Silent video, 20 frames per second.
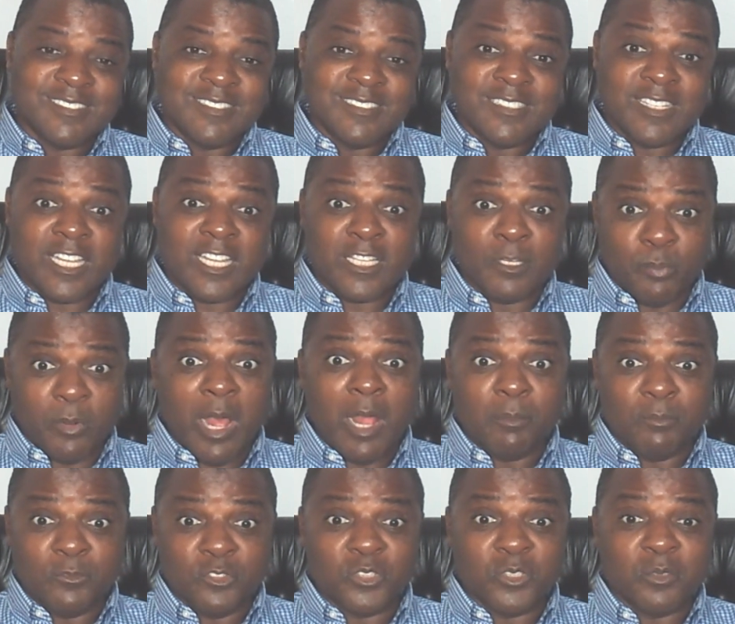You got the
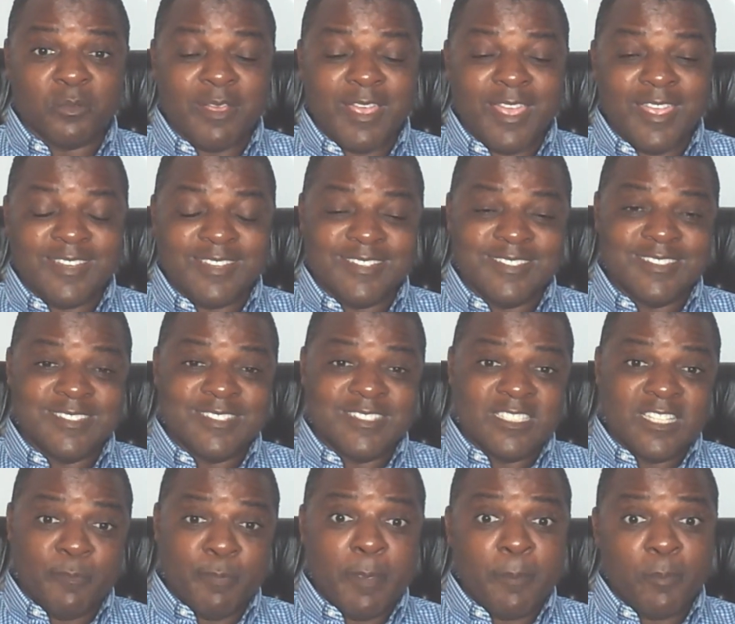problems too, right?
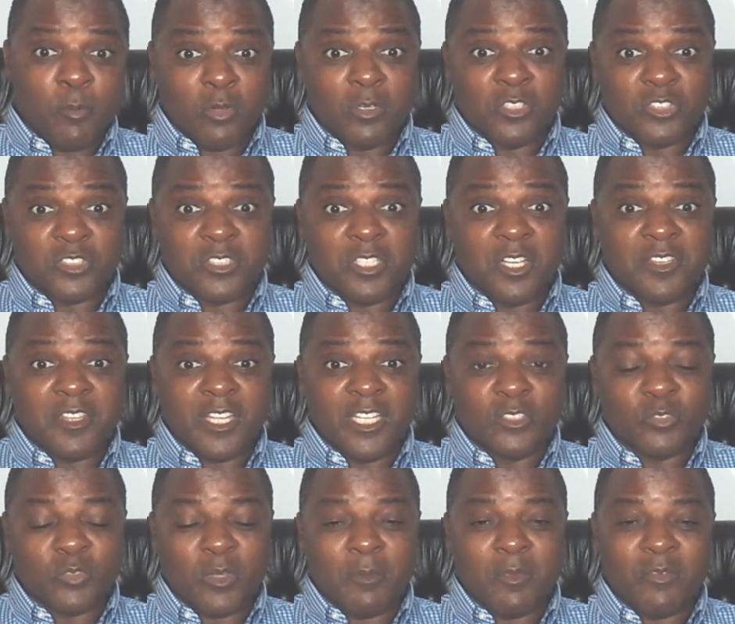People want to steal things
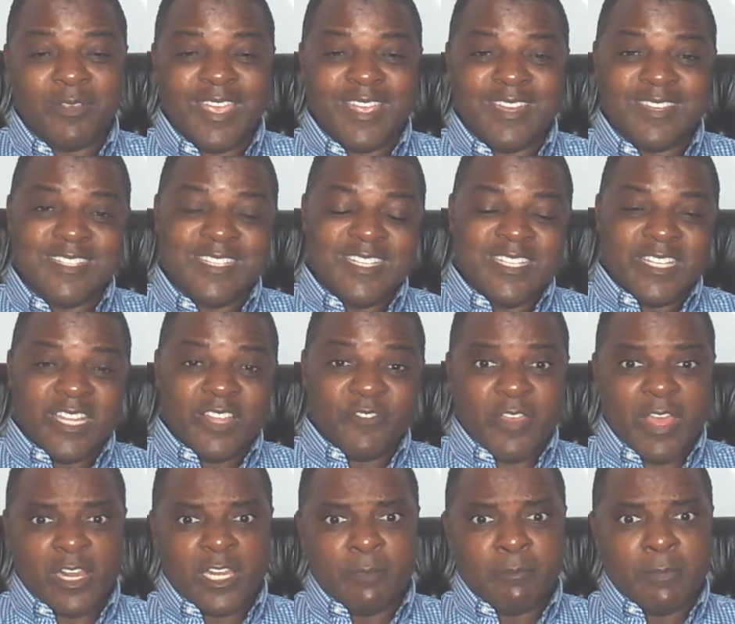from you, right? The
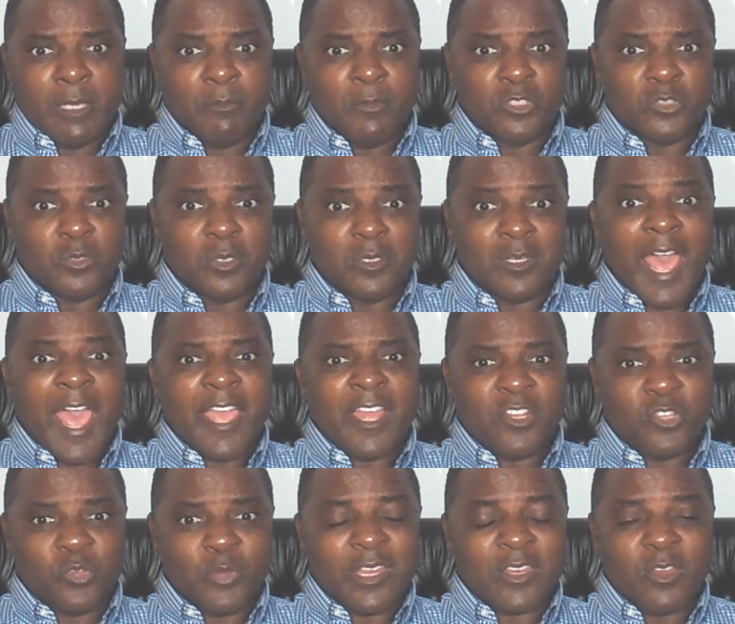family members who lie and
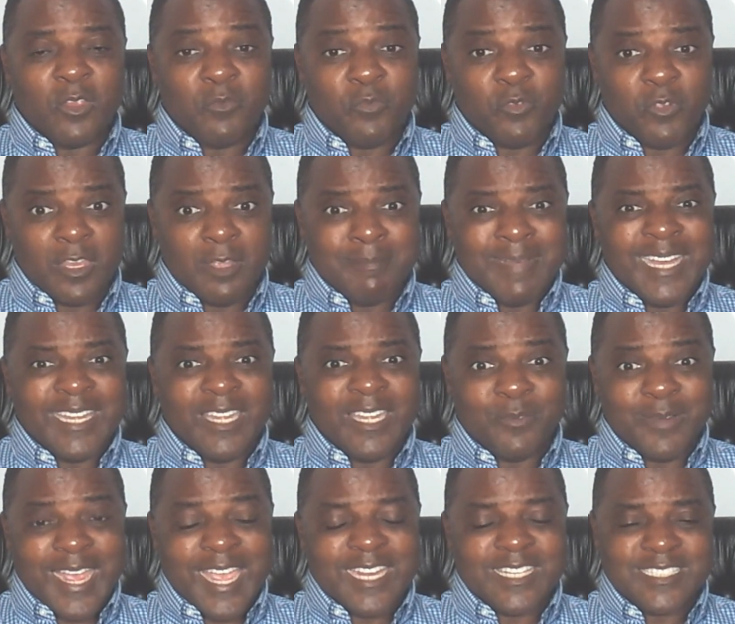trick you for your money,
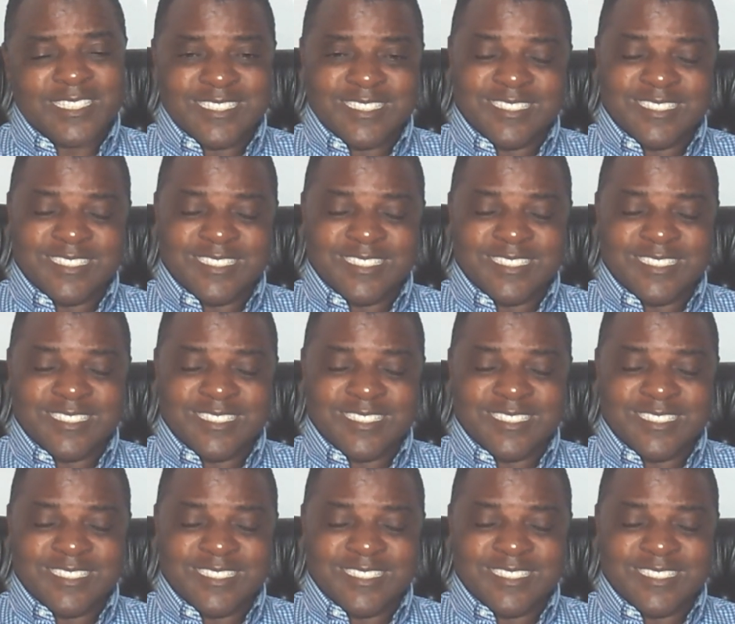right?